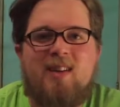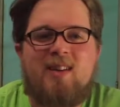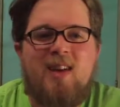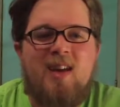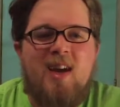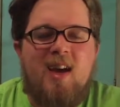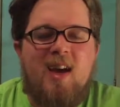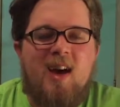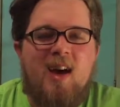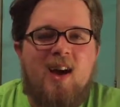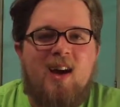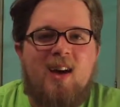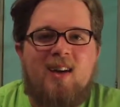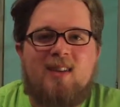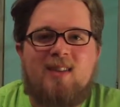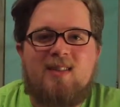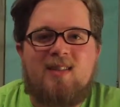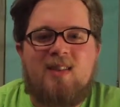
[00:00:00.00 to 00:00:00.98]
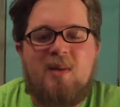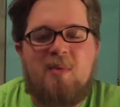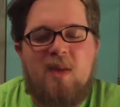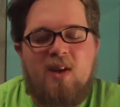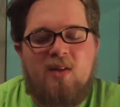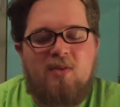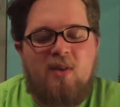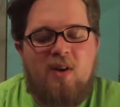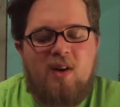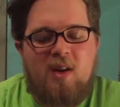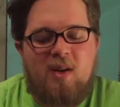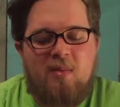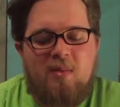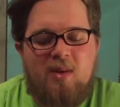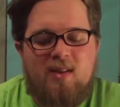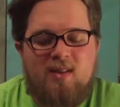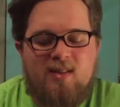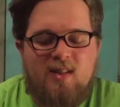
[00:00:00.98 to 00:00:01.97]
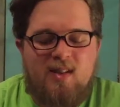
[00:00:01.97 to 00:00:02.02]
that they make funny,
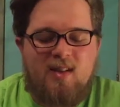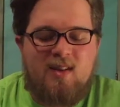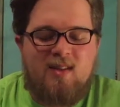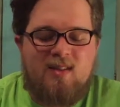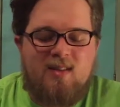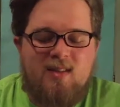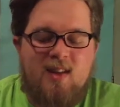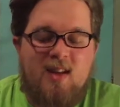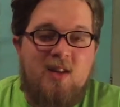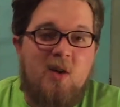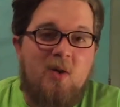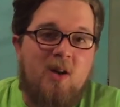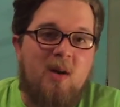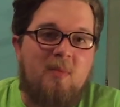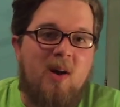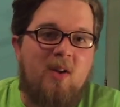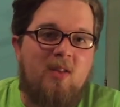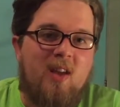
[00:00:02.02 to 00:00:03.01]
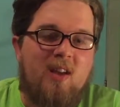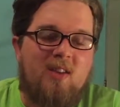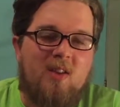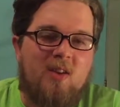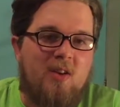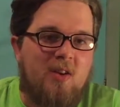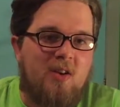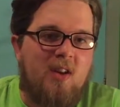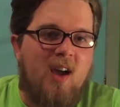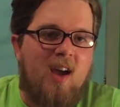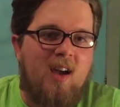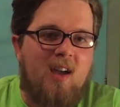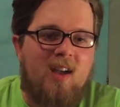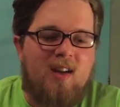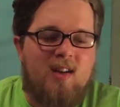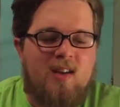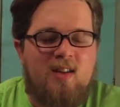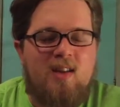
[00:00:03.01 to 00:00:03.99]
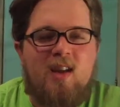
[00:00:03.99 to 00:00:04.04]
but they don't come out like the good guy,
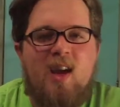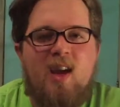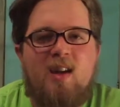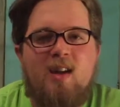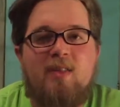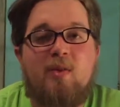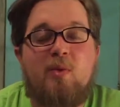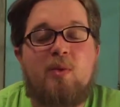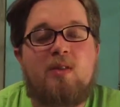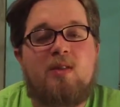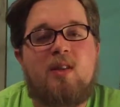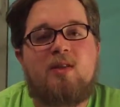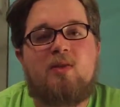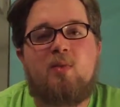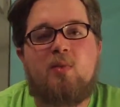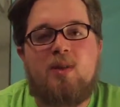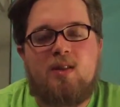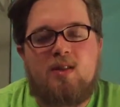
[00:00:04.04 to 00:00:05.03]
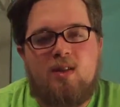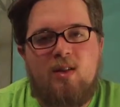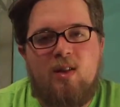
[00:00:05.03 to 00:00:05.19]
and at the end everyone says, we